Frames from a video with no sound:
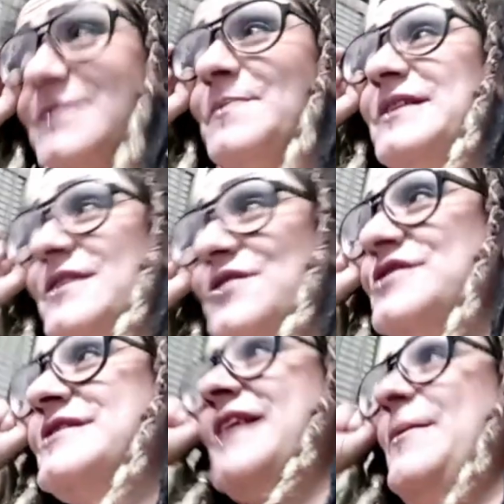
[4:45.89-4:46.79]
My son
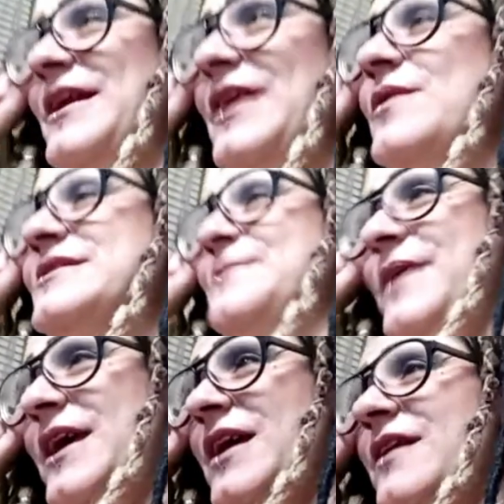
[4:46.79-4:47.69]
just came in. He wants to
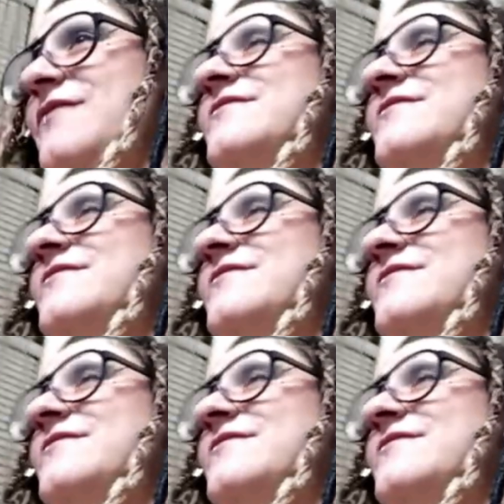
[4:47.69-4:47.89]
pee.